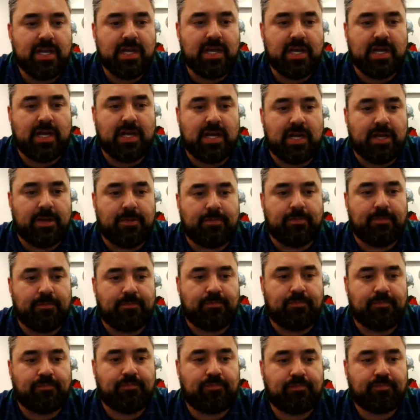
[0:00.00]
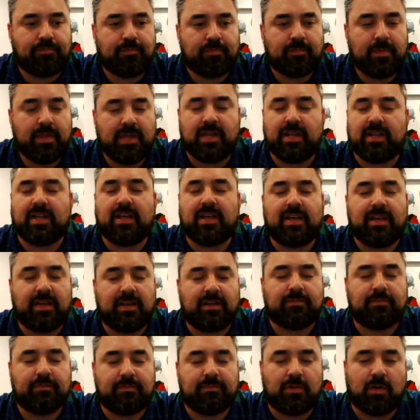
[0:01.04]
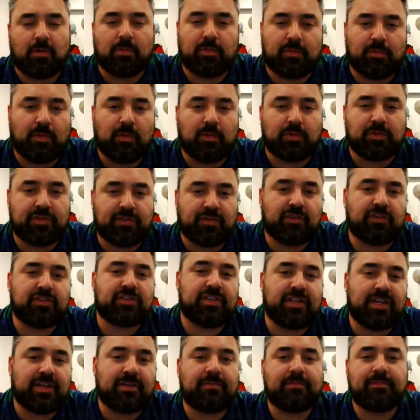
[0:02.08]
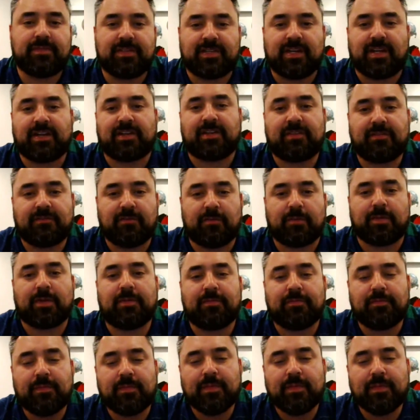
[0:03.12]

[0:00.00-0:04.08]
Going with Walsh first. Yeah, starting for me.